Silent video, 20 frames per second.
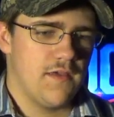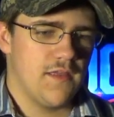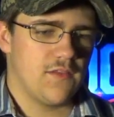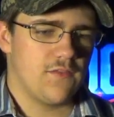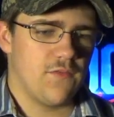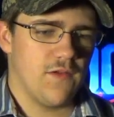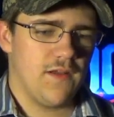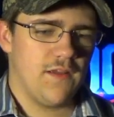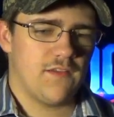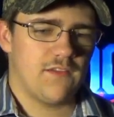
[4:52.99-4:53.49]

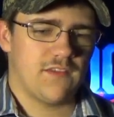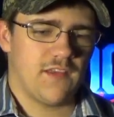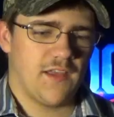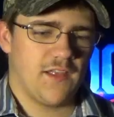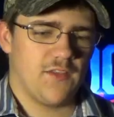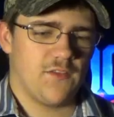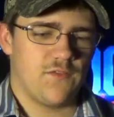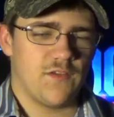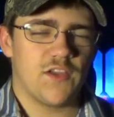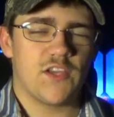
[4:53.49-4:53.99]
It's very
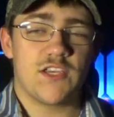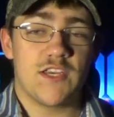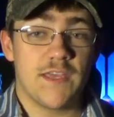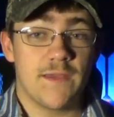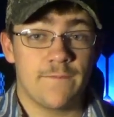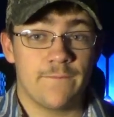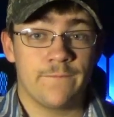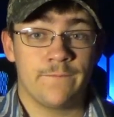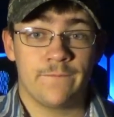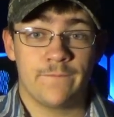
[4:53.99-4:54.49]
science
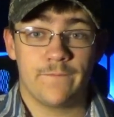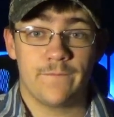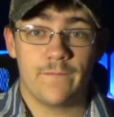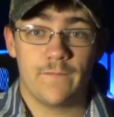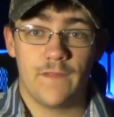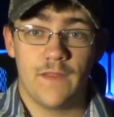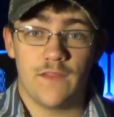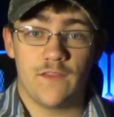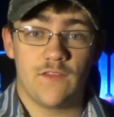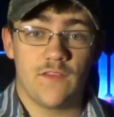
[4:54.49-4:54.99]
fiction-y.
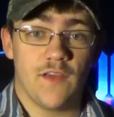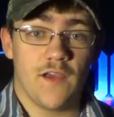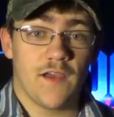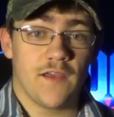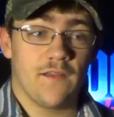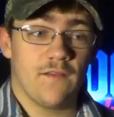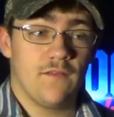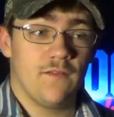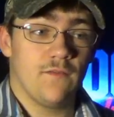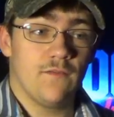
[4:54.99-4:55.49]
It's
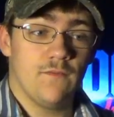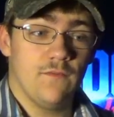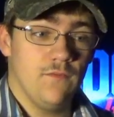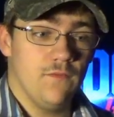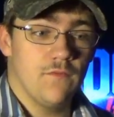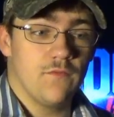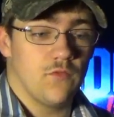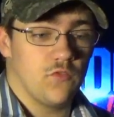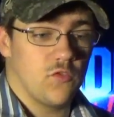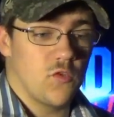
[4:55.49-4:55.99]
not
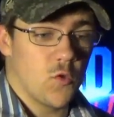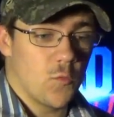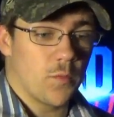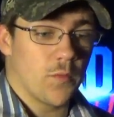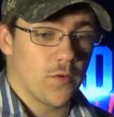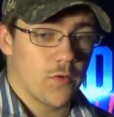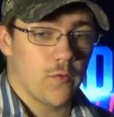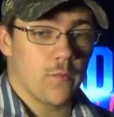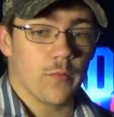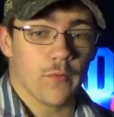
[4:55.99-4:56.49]

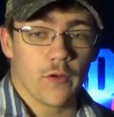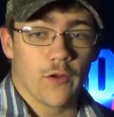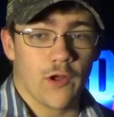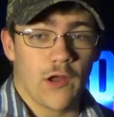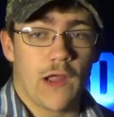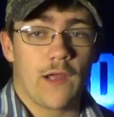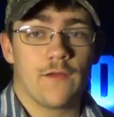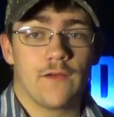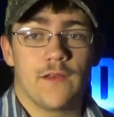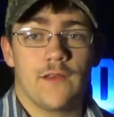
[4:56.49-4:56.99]
super duper
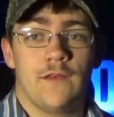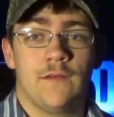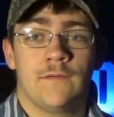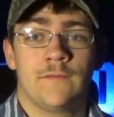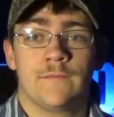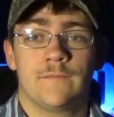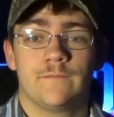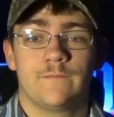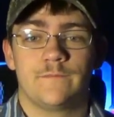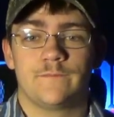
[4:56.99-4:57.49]
grounded.
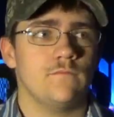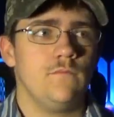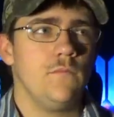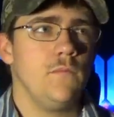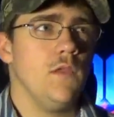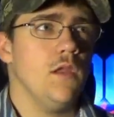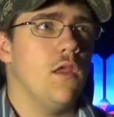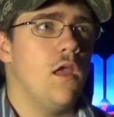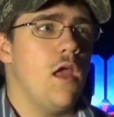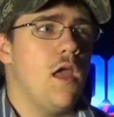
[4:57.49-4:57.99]

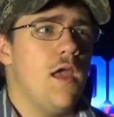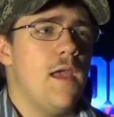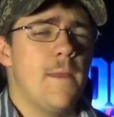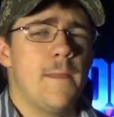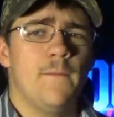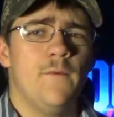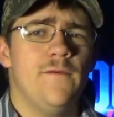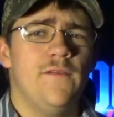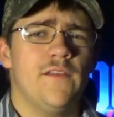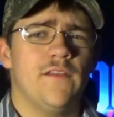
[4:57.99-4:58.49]

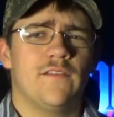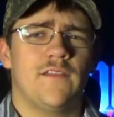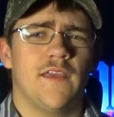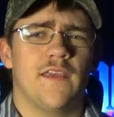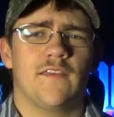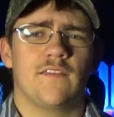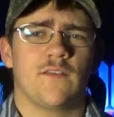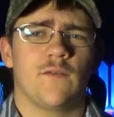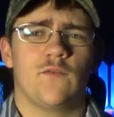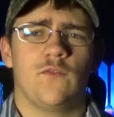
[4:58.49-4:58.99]
The movie doesn't
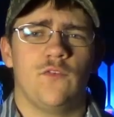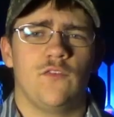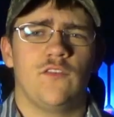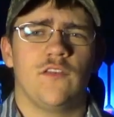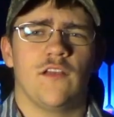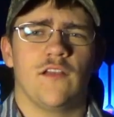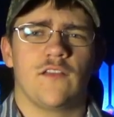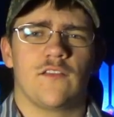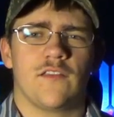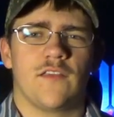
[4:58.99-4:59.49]
take itself too
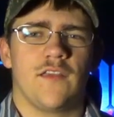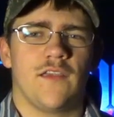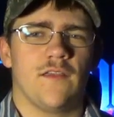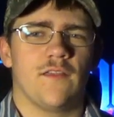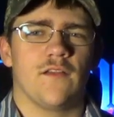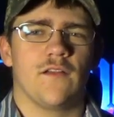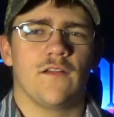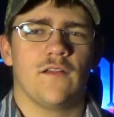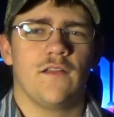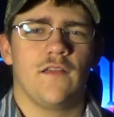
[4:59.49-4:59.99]
seriously
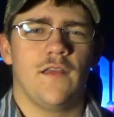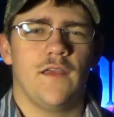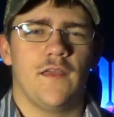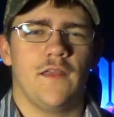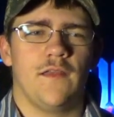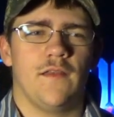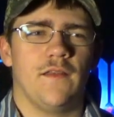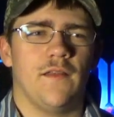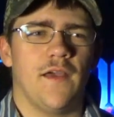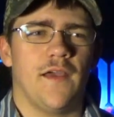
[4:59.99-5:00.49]
either,
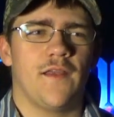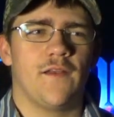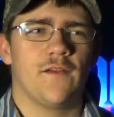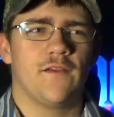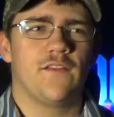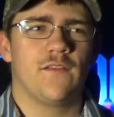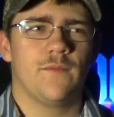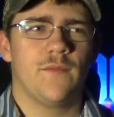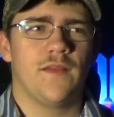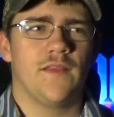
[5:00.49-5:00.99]
and I'd
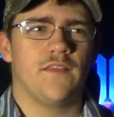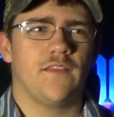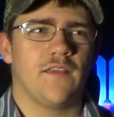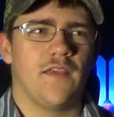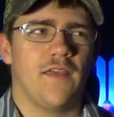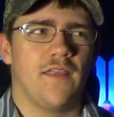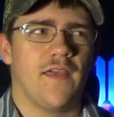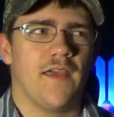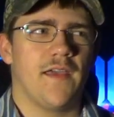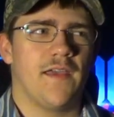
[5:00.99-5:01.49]
heard somebody
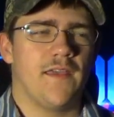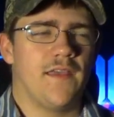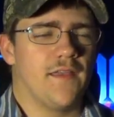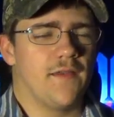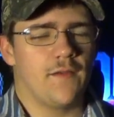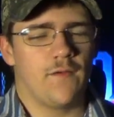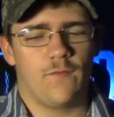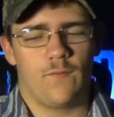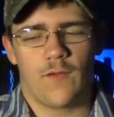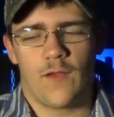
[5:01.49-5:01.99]
say that,
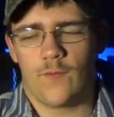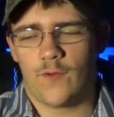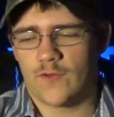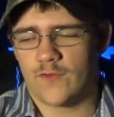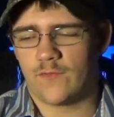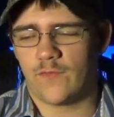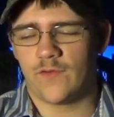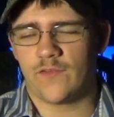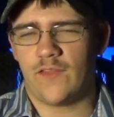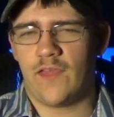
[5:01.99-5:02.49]
and I
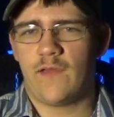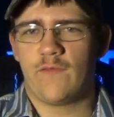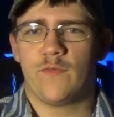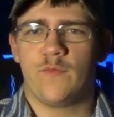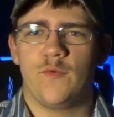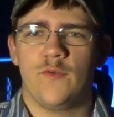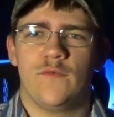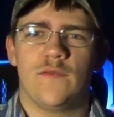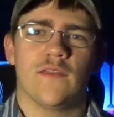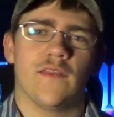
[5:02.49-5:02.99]
watched the first half
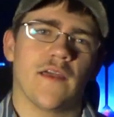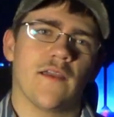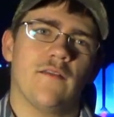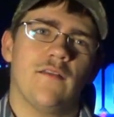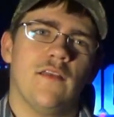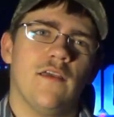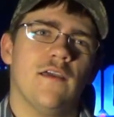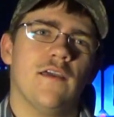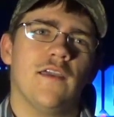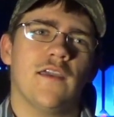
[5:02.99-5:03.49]
of the movie like,
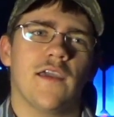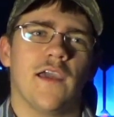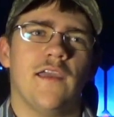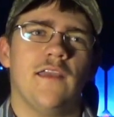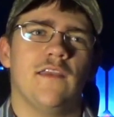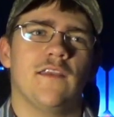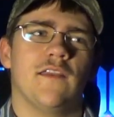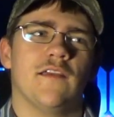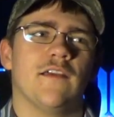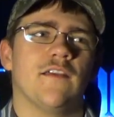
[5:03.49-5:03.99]
nah, it
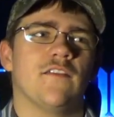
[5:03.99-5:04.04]
kind of